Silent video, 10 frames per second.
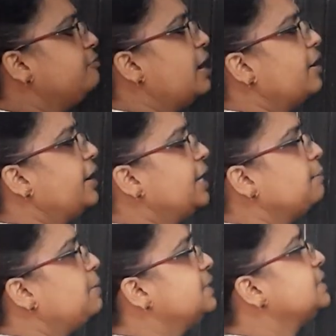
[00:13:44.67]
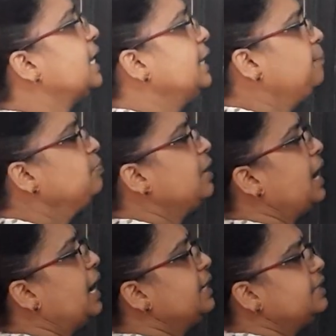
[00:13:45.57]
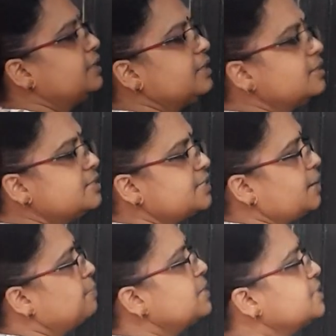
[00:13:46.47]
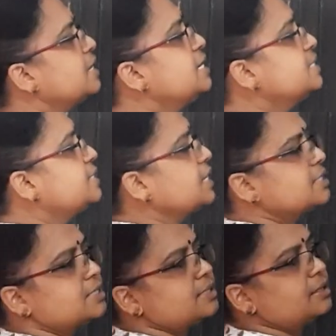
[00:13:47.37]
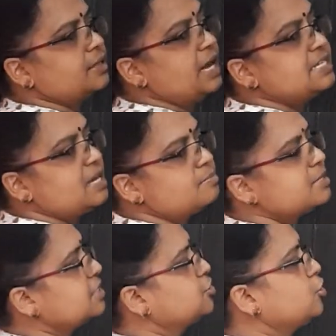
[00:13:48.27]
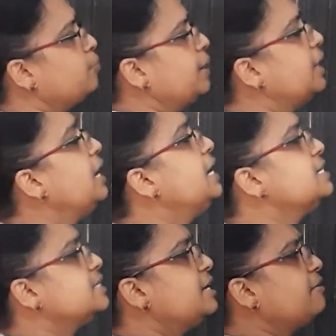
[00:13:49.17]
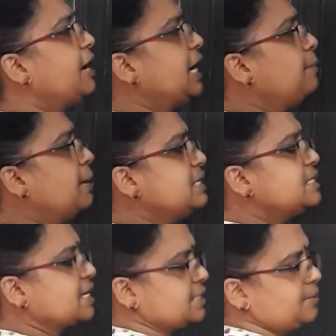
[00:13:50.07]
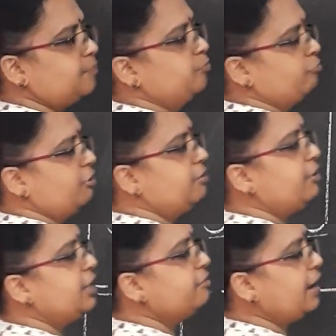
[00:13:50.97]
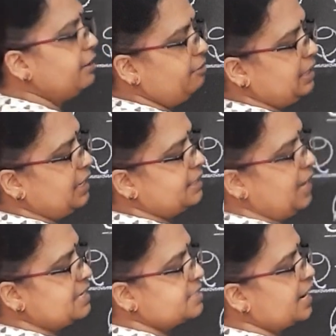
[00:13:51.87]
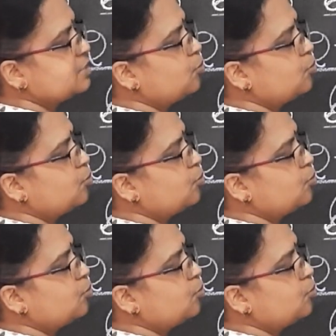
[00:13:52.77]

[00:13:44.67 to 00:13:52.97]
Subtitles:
we are writing plus sign. And the third step is 6. The LCM 6 should be divided by 6. When we divide, we will get the answer as